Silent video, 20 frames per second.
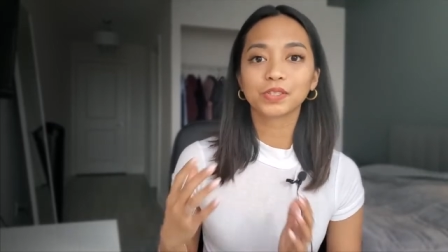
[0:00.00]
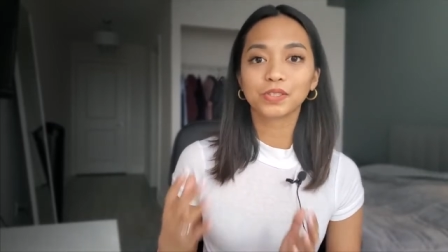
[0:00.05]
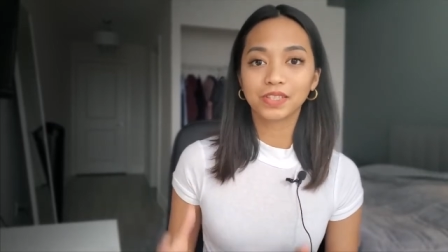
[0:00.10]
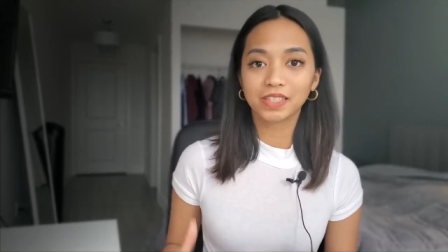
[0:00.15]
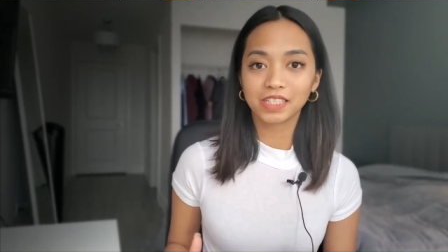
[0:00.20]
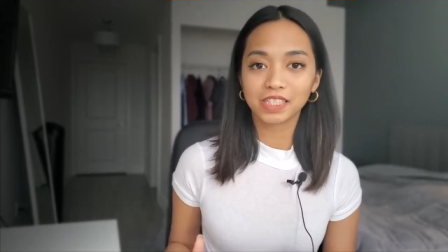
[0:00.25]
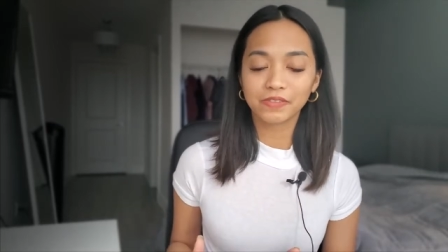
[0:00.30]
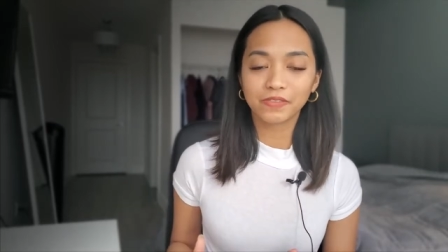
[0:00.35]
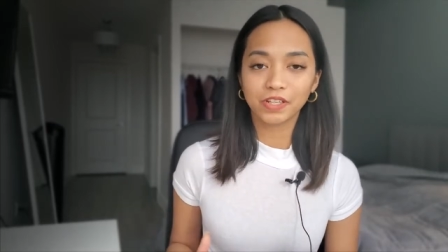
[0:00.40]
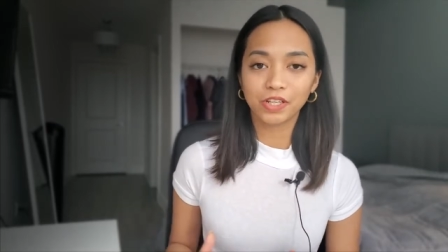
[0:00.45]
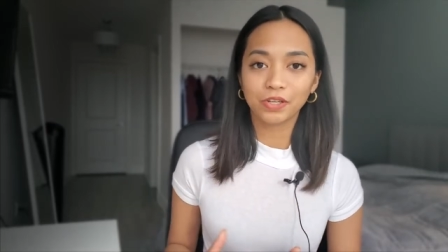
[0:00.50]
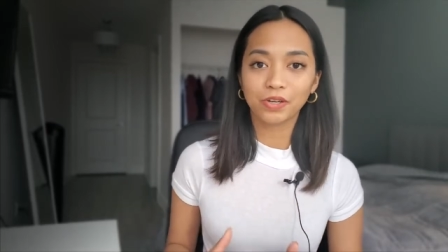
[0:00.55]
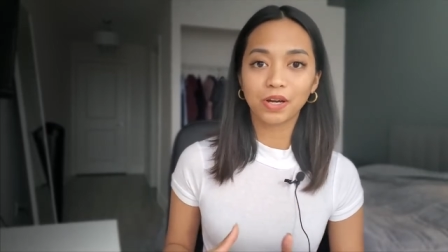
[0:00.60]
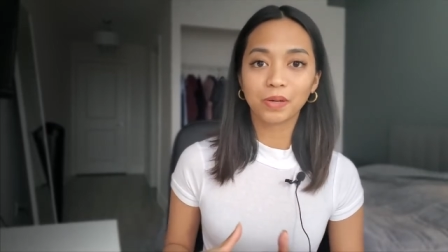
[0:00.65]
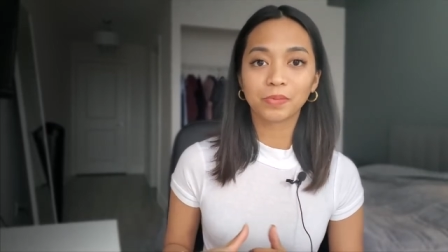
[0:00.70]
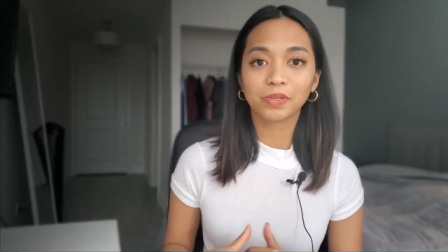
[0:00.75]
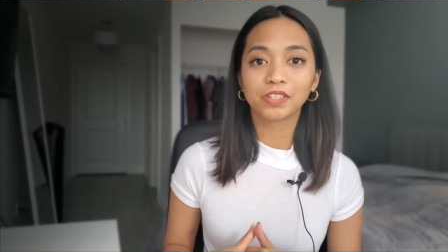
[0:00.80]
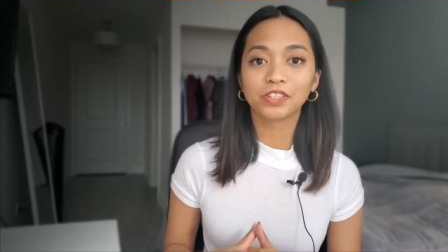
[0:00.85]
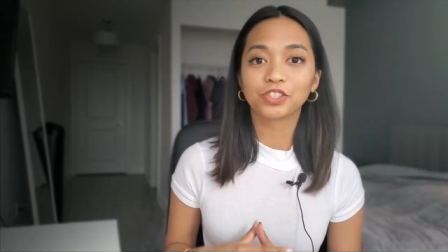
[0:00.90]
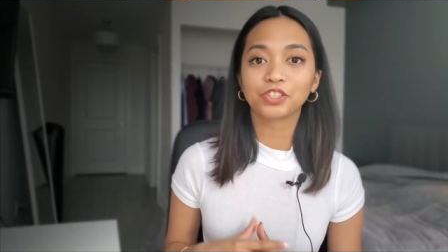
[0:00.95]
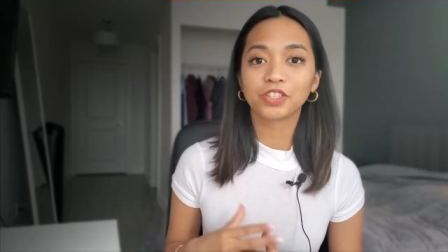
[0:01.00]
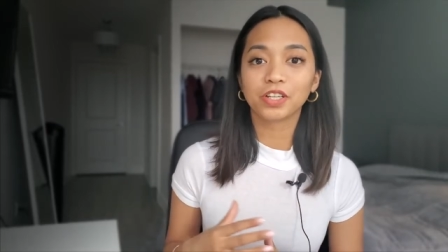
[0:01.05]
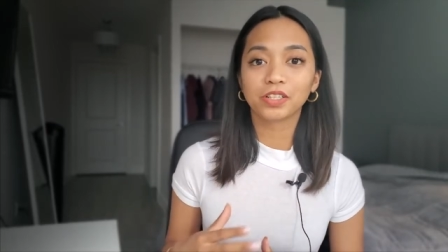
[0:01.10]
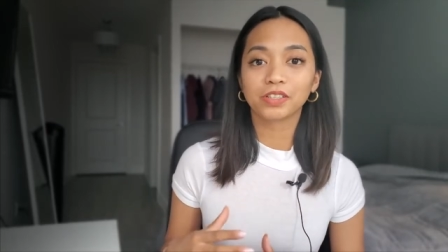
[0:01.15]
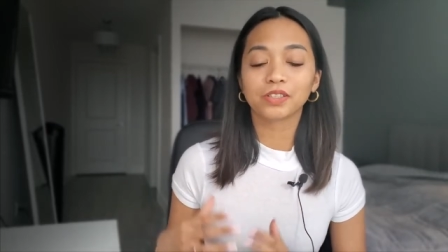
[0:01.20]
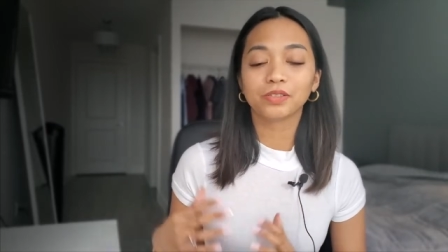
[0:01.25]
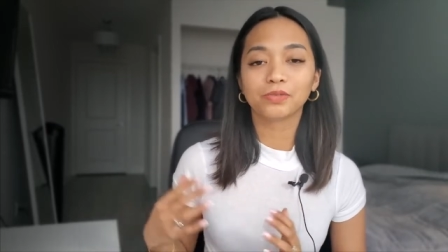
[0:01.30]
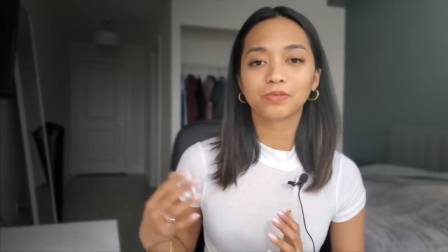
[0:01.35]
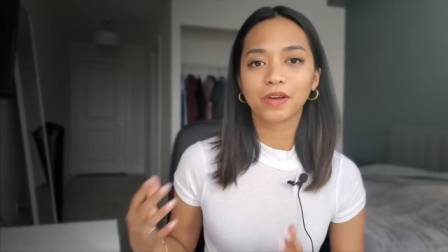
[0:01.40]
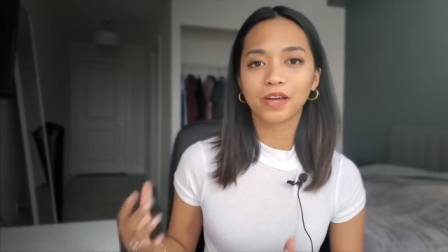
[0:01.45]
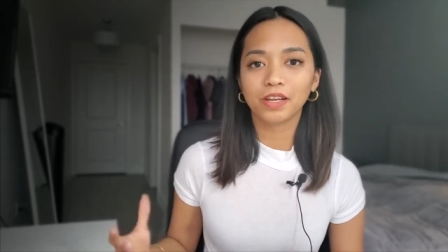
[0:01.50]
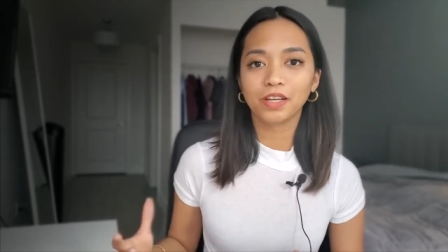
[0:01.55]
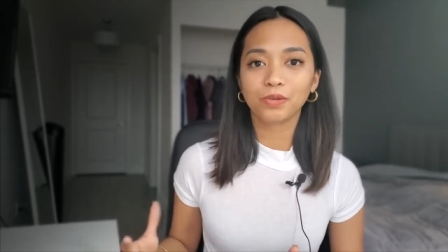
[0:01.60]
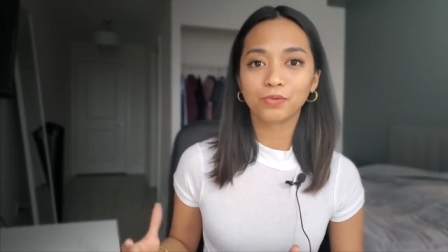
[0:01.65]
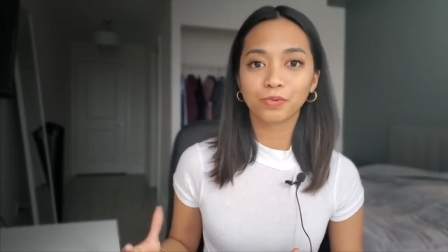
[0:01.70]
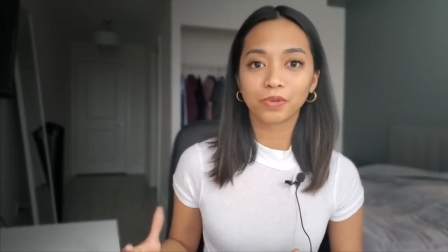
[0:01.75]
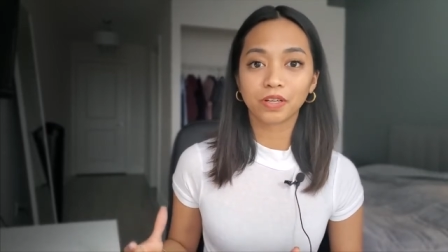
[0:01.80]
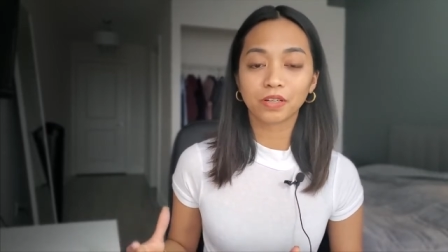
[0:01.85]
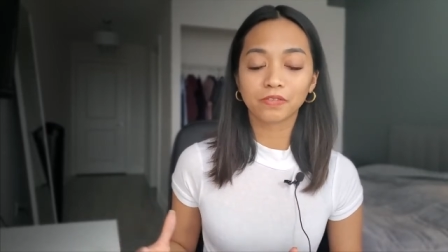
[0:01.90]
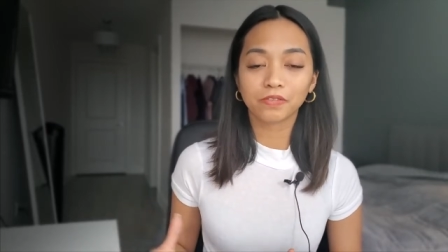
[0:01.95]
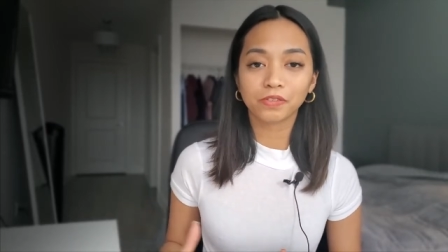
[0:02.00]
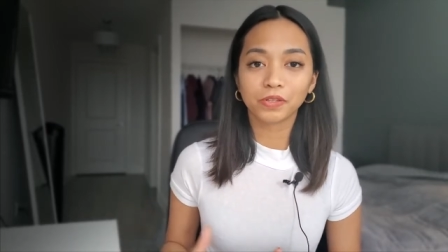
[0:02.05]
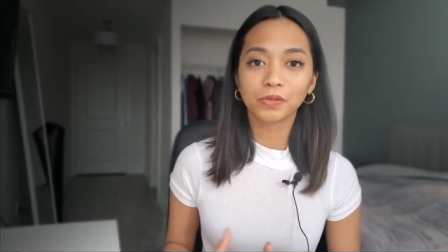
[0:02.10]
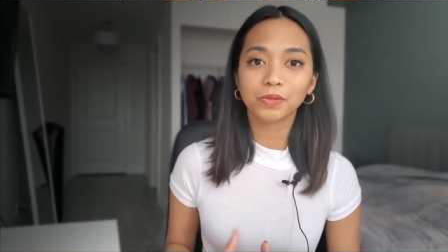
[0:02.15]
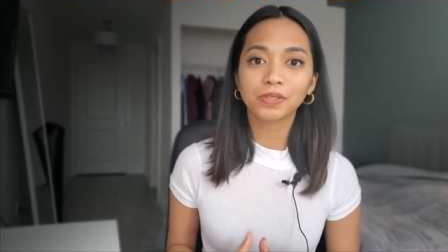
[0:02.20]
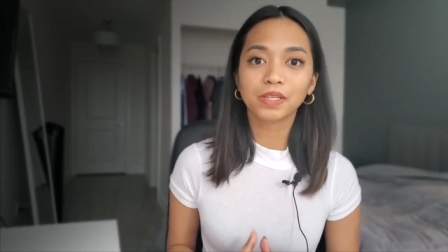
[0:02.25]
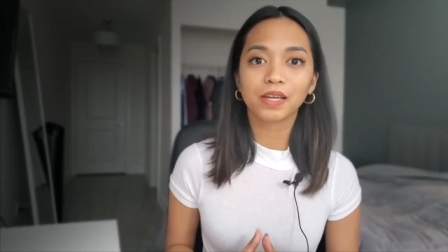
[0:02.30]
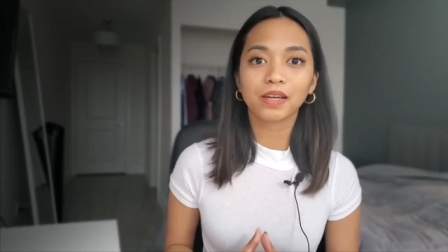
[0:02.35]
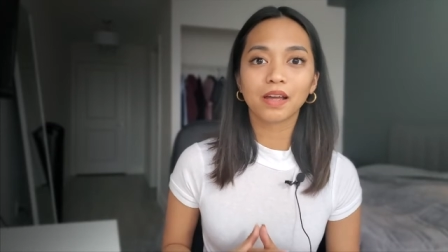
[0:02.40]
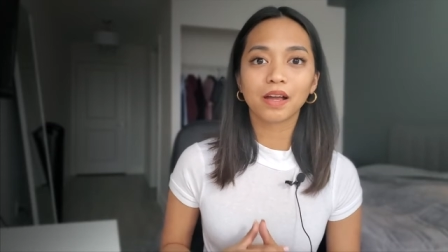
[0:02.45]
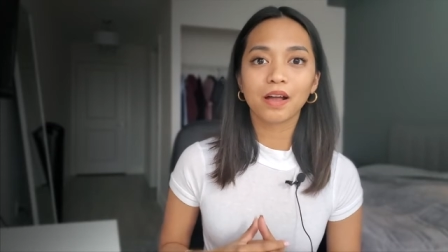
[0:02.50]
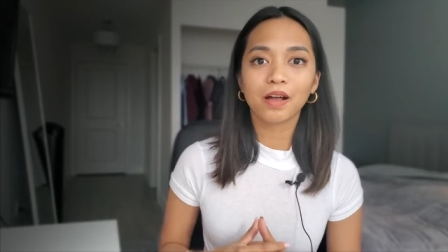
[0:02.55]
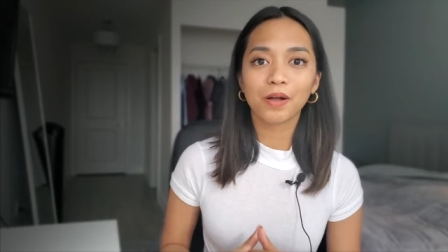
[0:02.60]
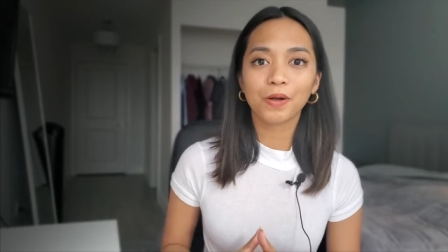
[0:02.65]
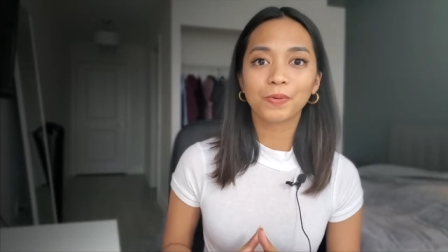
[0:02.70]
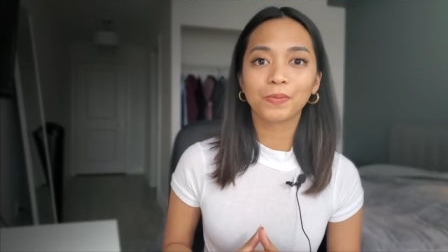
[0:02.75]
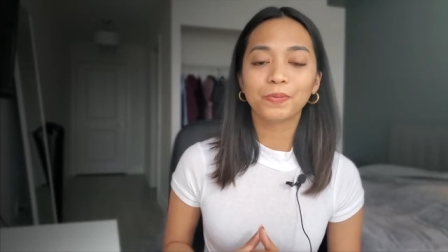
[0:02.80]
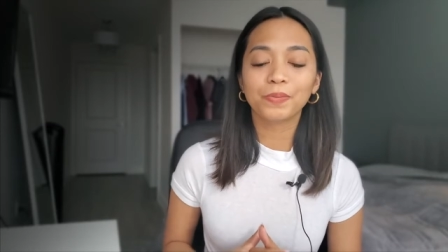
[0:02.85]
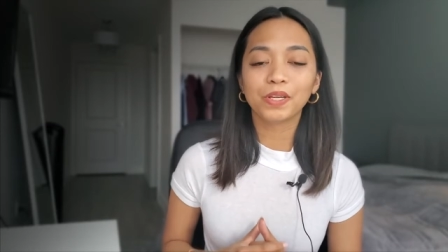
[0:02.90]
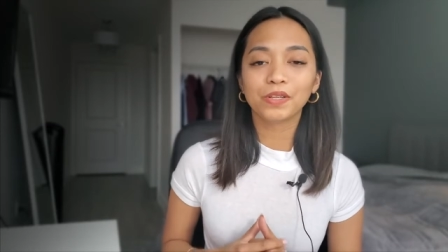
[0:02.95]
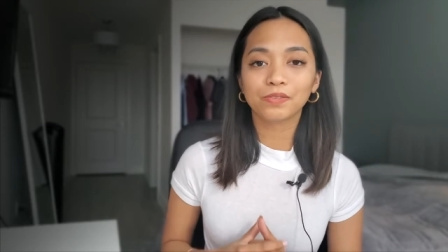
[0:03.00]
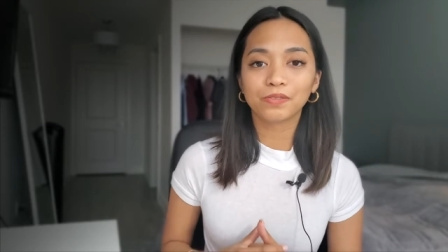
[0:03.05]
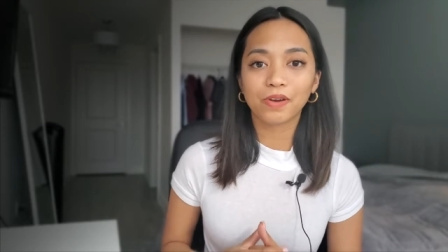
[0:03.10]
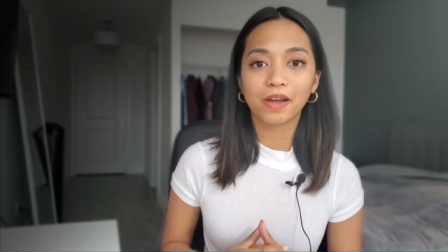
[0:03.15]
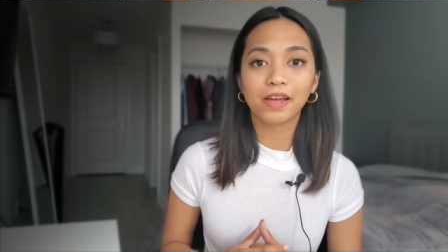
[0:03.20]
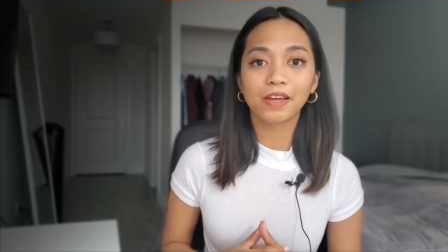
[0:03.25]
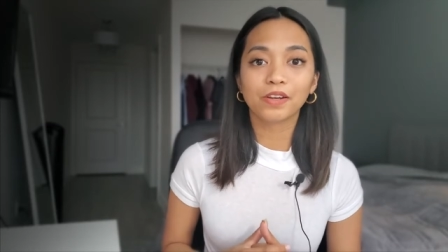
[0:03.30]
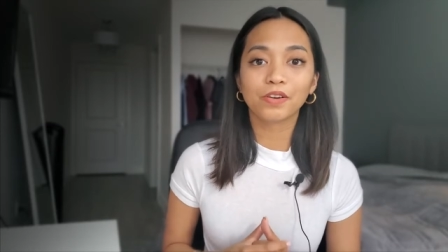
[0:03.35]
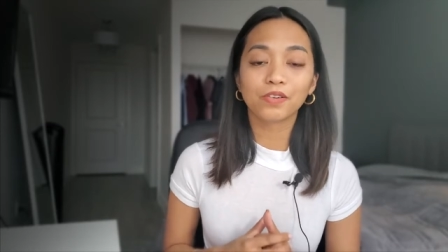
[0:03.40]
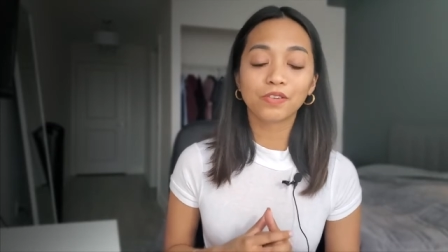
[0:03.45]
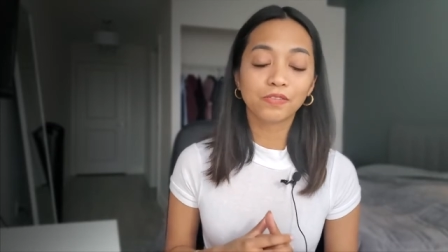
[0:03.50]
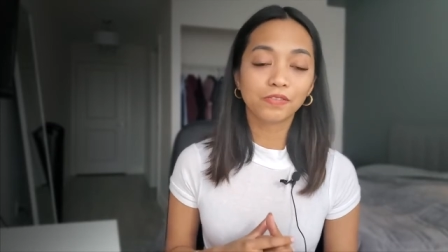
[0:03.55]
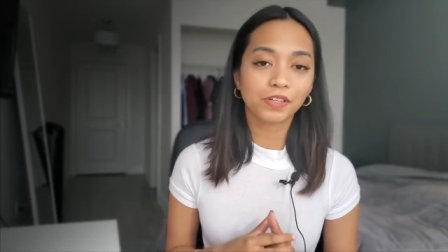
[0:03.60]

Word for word: So in this video, I'm going to share the writing workflow that helped me write